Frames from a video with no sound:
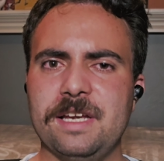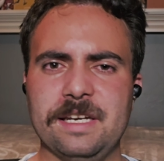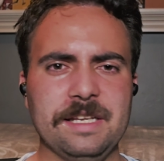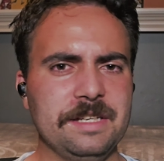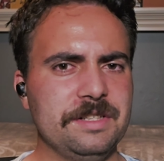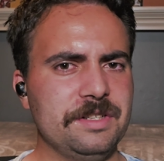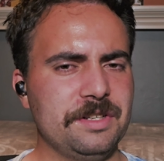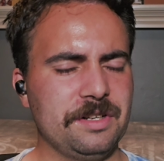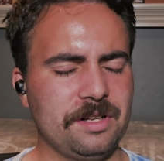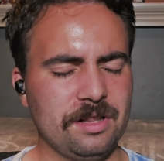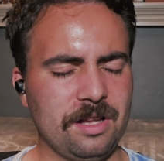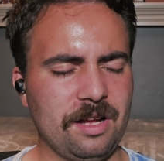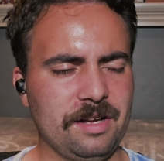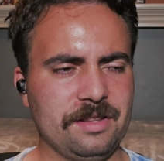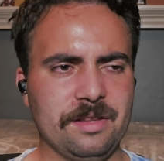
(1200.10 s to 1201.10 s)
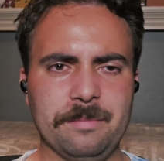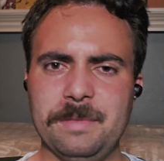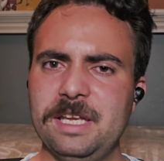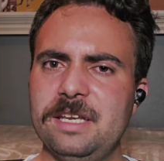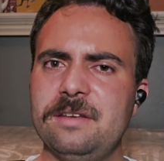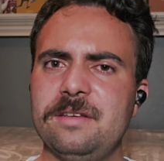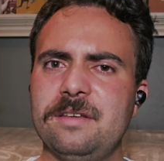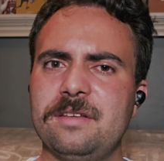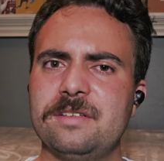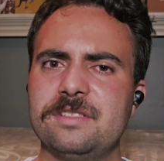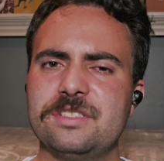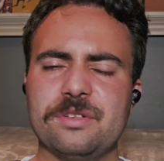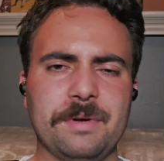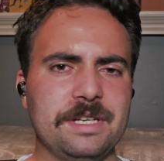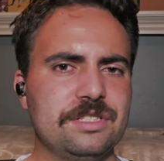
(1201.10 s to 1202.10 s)
I needed to clock them in.
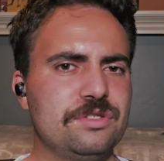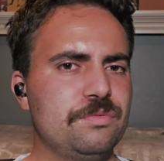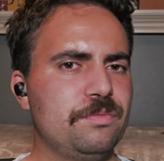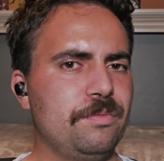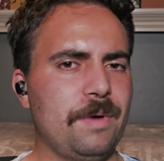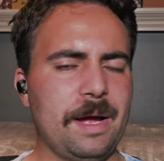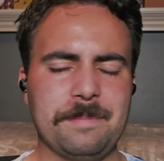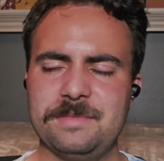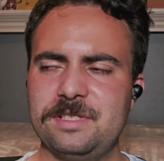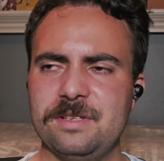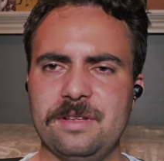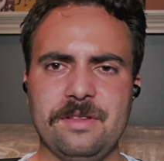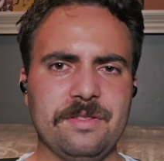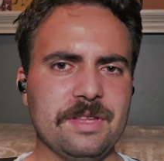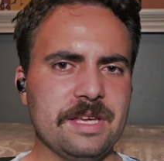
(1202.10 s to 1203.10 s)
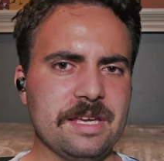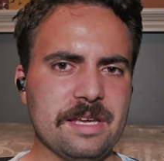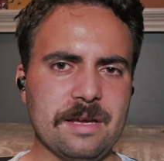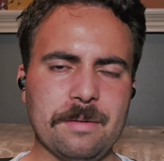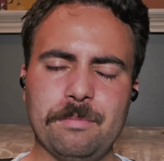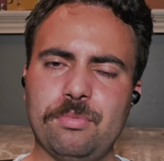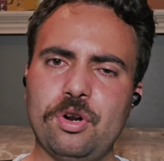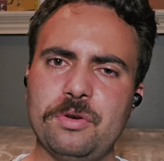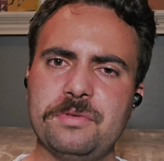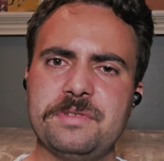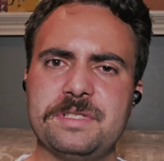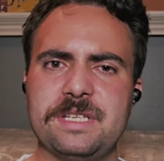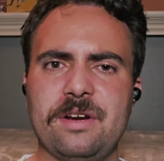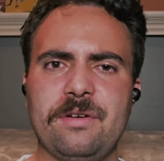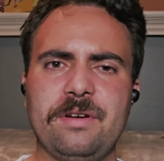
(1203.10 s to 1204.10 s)
So I swept the
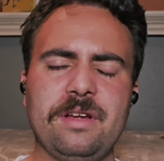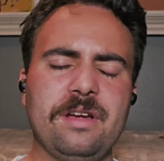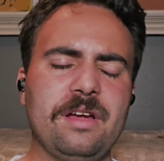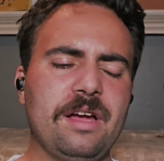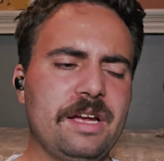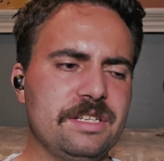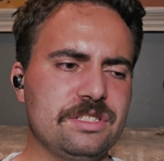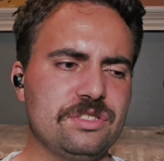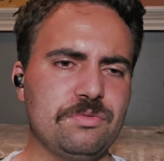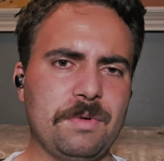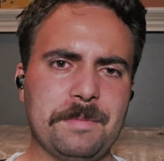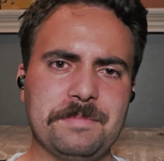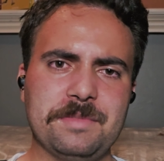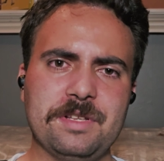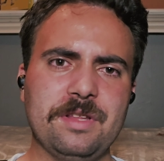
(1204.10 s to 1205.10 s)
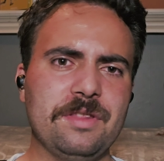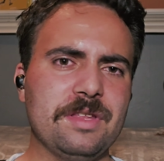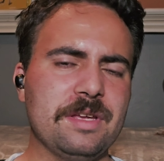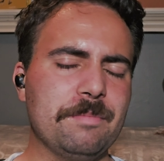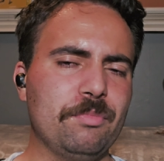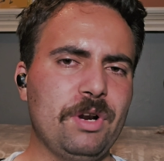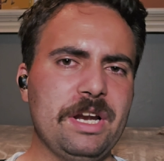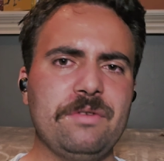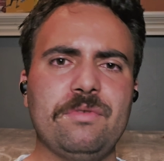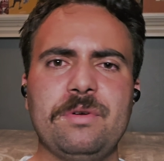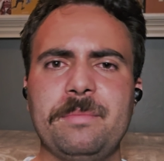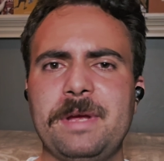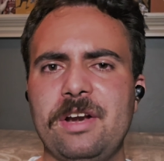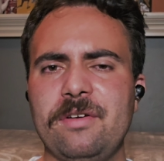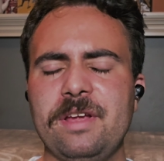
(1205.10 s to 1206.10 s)
produce area, I swept the break
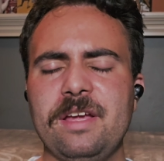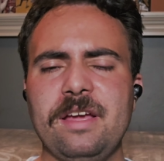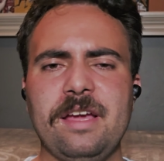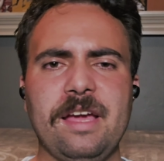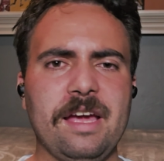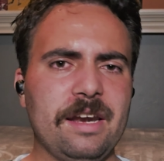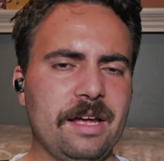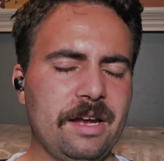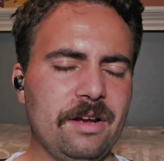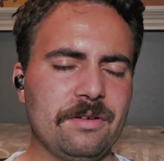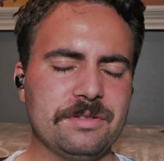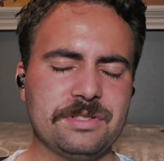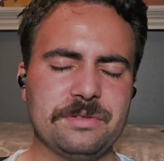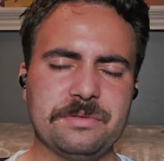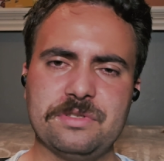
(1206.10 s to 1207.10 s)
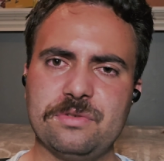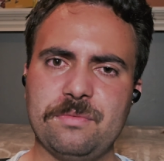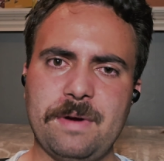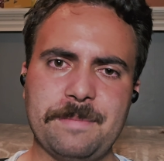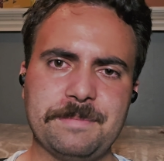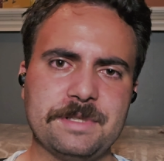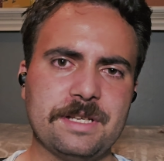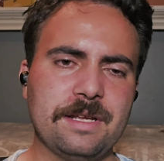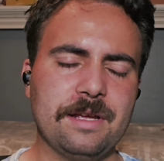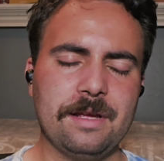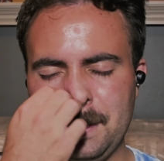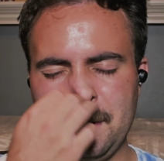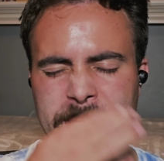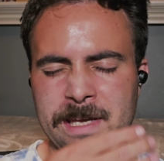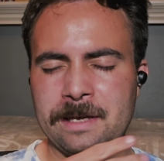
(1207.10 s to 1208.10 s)
room area, and I also swept
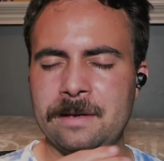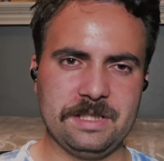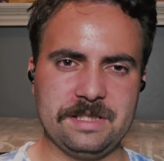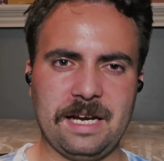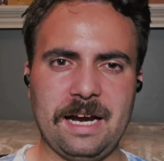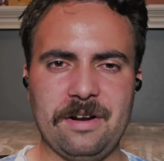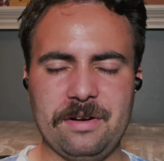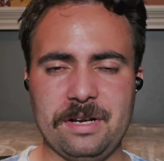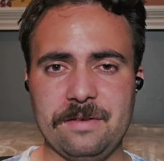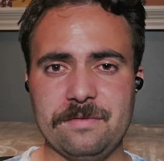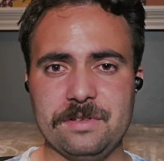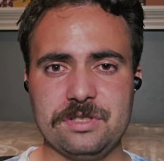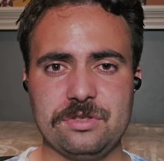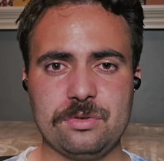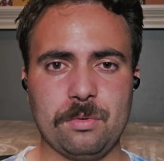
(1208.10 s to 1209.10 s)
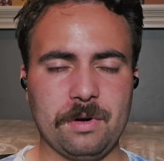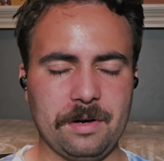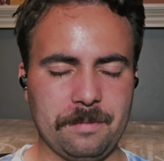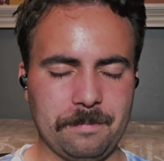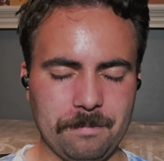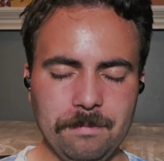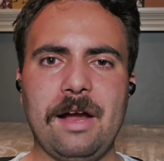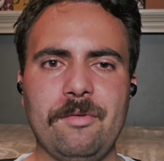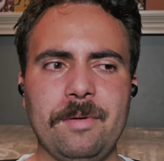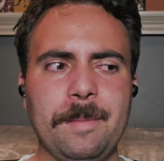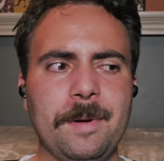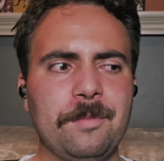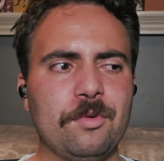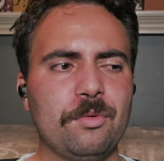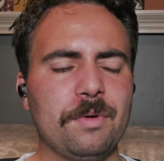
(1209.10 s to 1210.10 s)
the entirety of the store. I
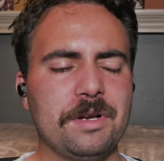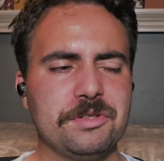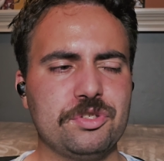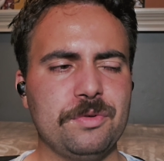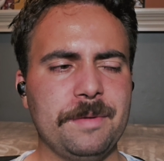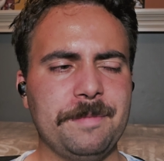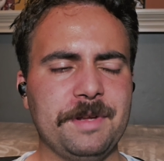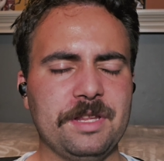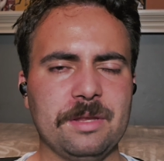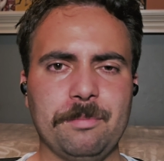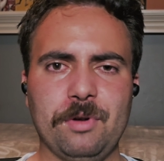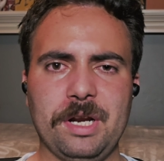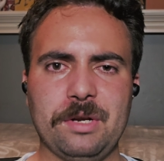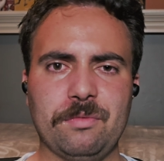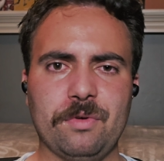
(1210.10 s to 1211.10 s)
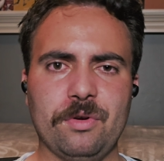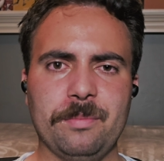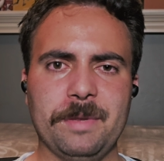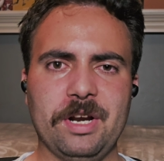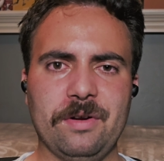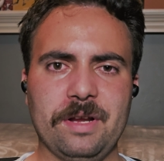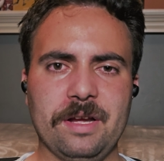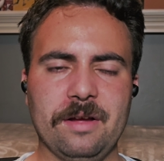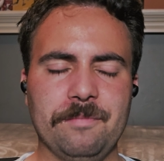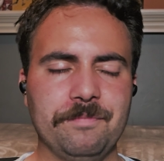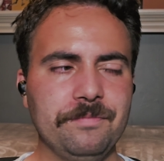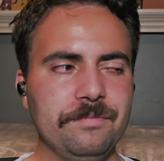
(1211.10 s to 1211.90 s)
remember when I was sweeping the break room area,